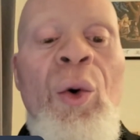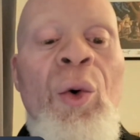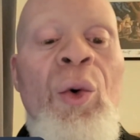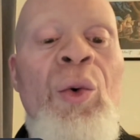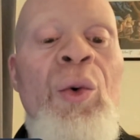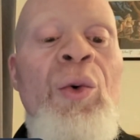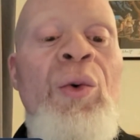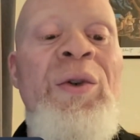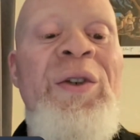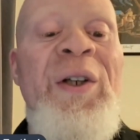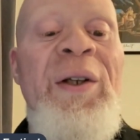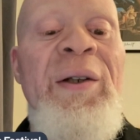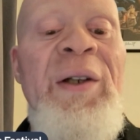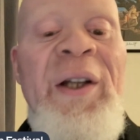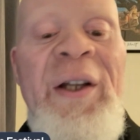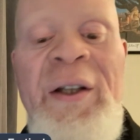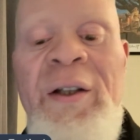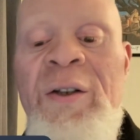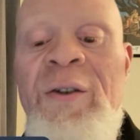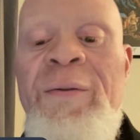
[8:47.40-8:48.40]
all the
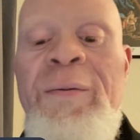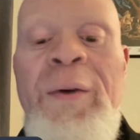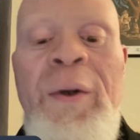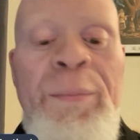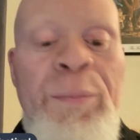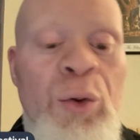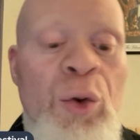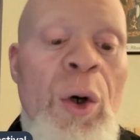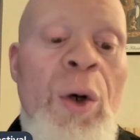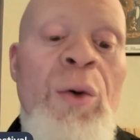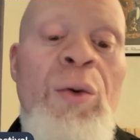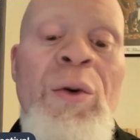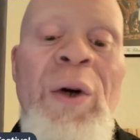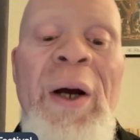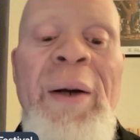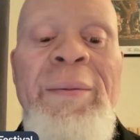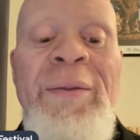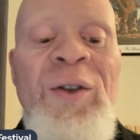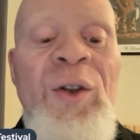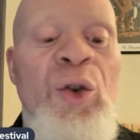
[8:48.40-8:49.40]
links for the
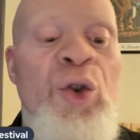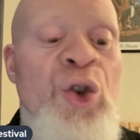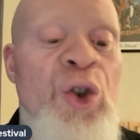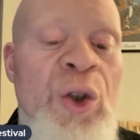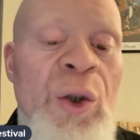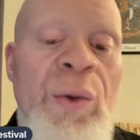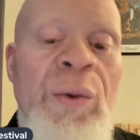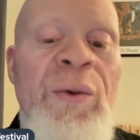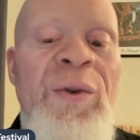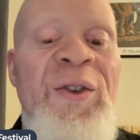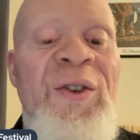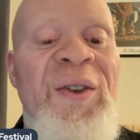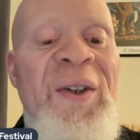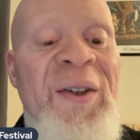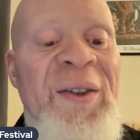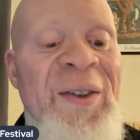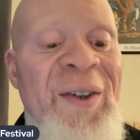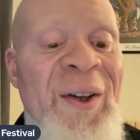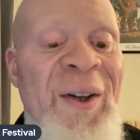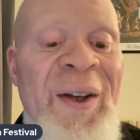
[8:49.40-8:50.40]
programs, the shorts,
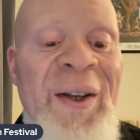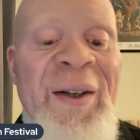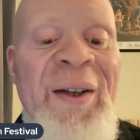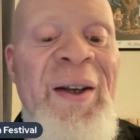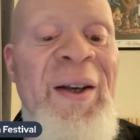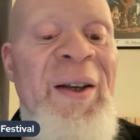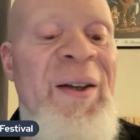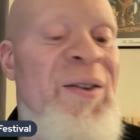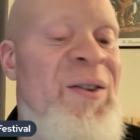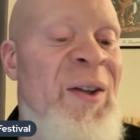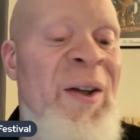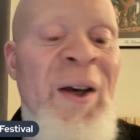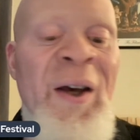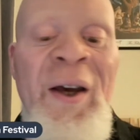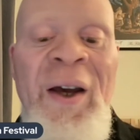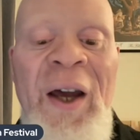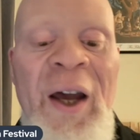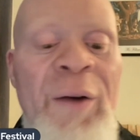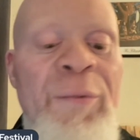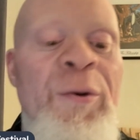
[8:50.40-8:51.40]
the tickets,
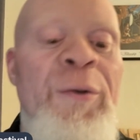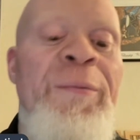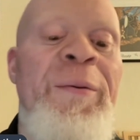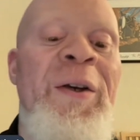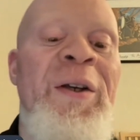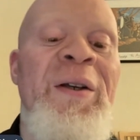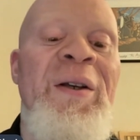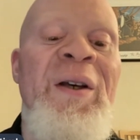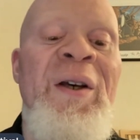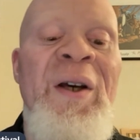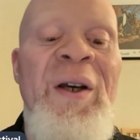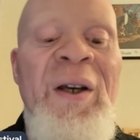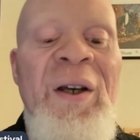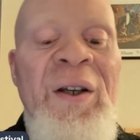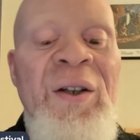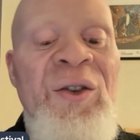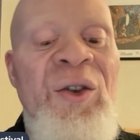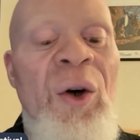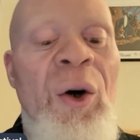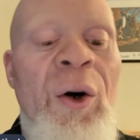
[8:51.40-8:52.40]
everything
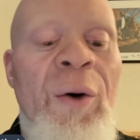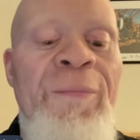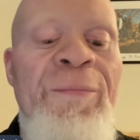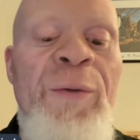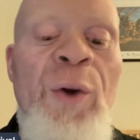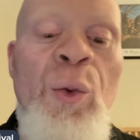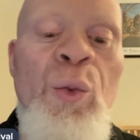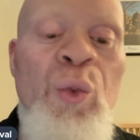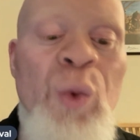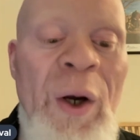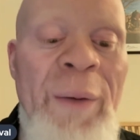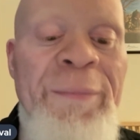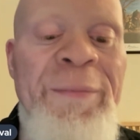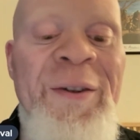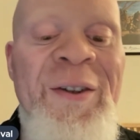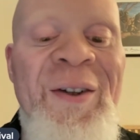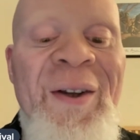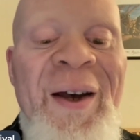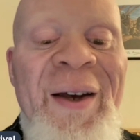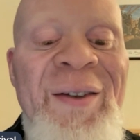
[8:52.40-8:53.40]
is on the
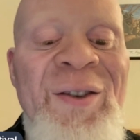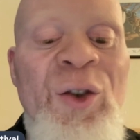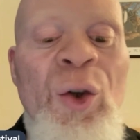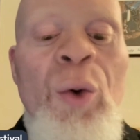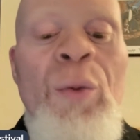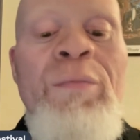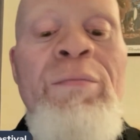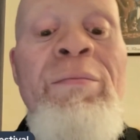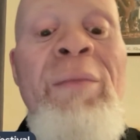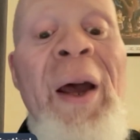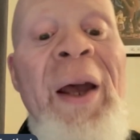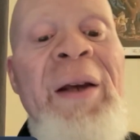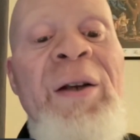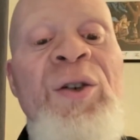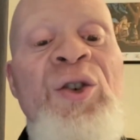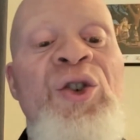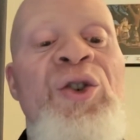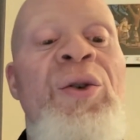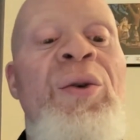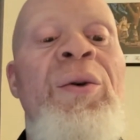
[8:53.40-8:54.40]
website. So make
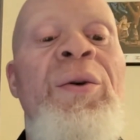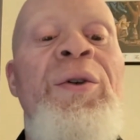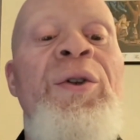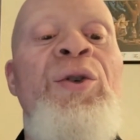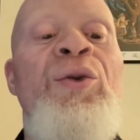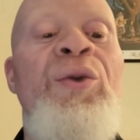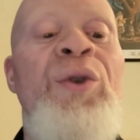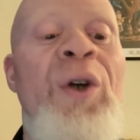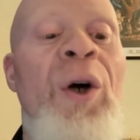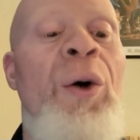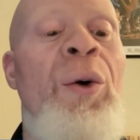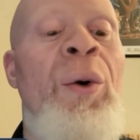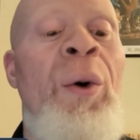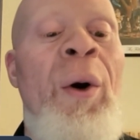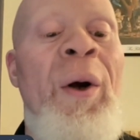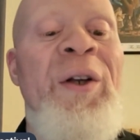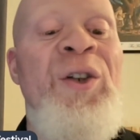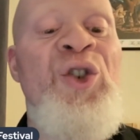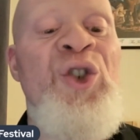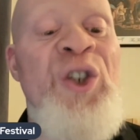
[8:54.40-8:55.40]
sure you
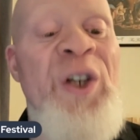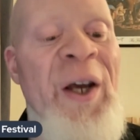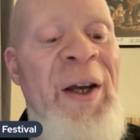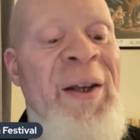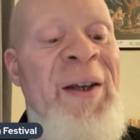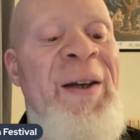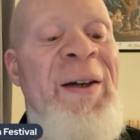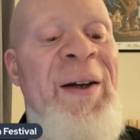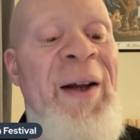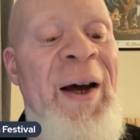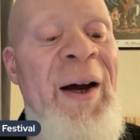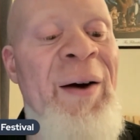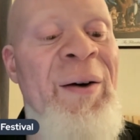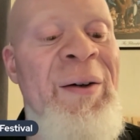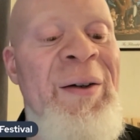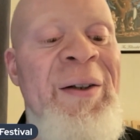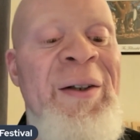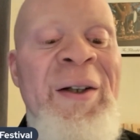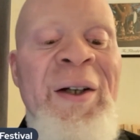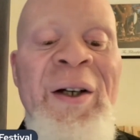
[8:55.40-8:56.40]
go check it
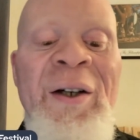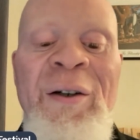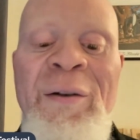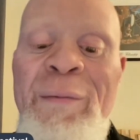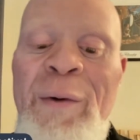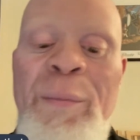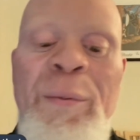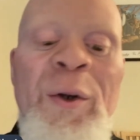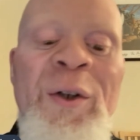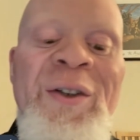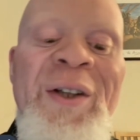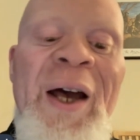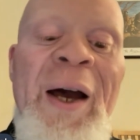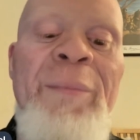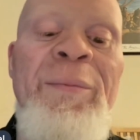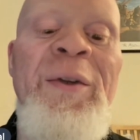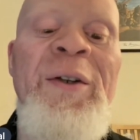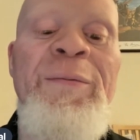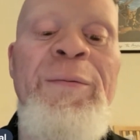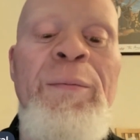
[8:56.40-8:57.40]
out. Remember, it's
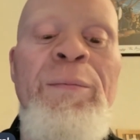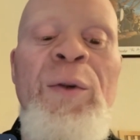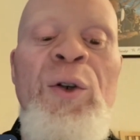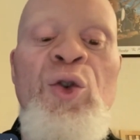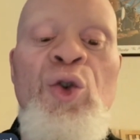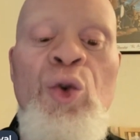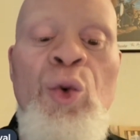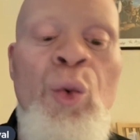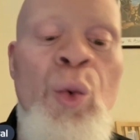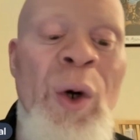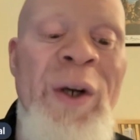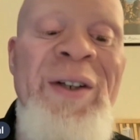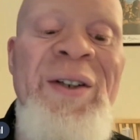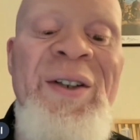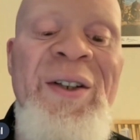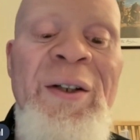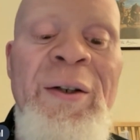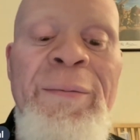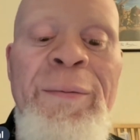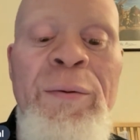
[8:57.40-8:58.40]
happening from the
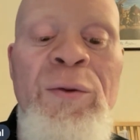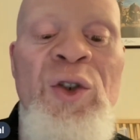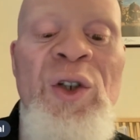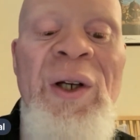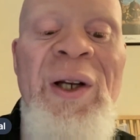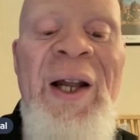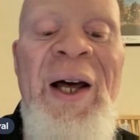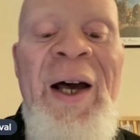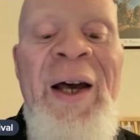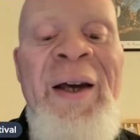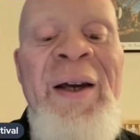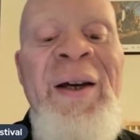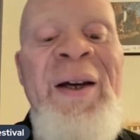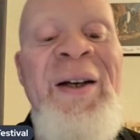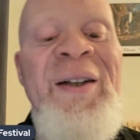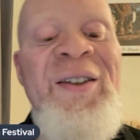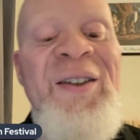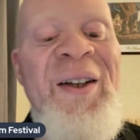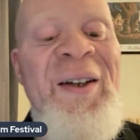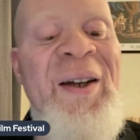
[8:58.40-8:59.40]
20th of July
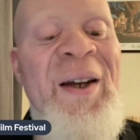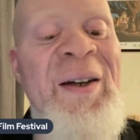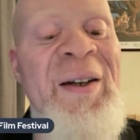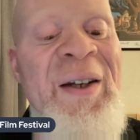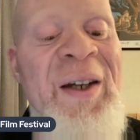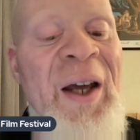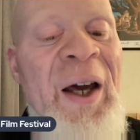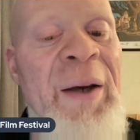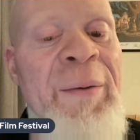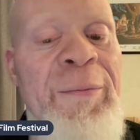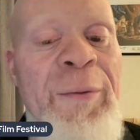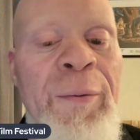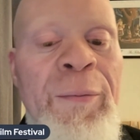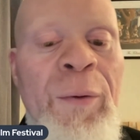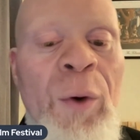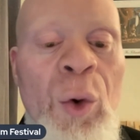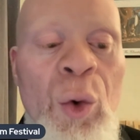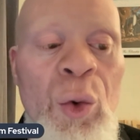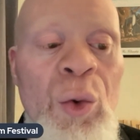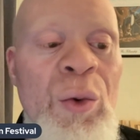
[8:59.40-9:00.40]
to the 9th of
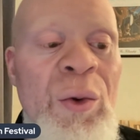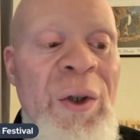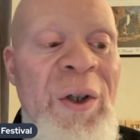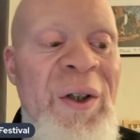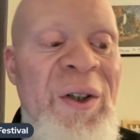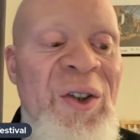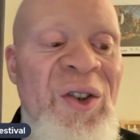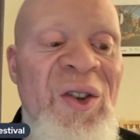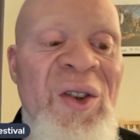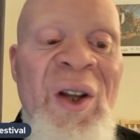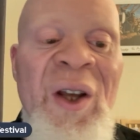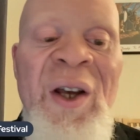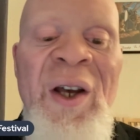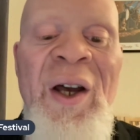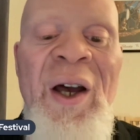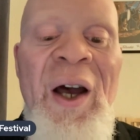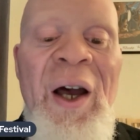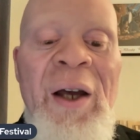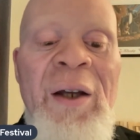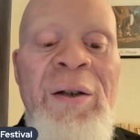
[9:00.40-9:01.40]
August,
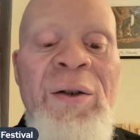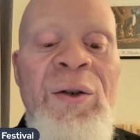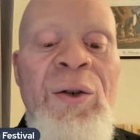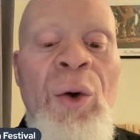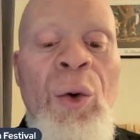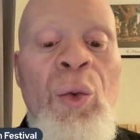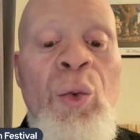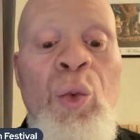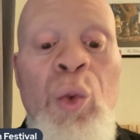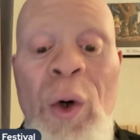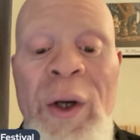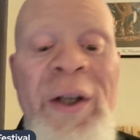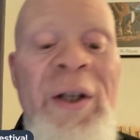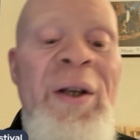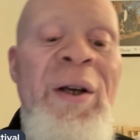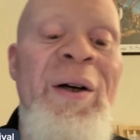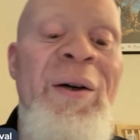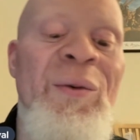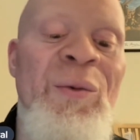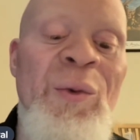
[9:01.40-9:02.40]
and
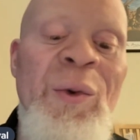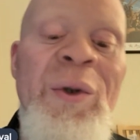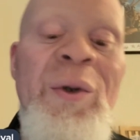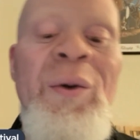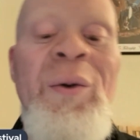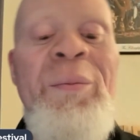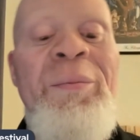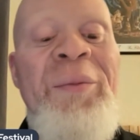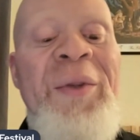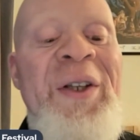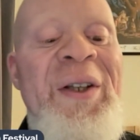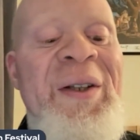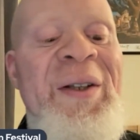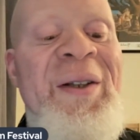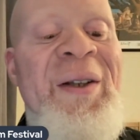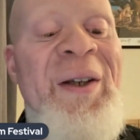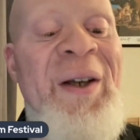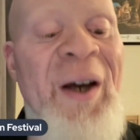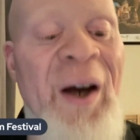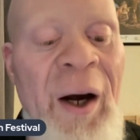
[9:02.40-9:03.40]
we will be
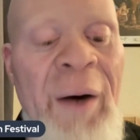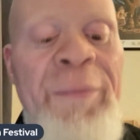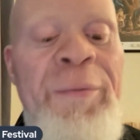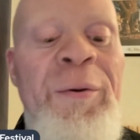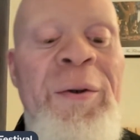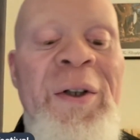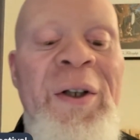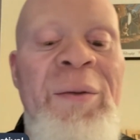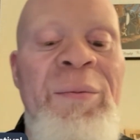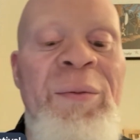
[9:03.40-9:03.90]
covering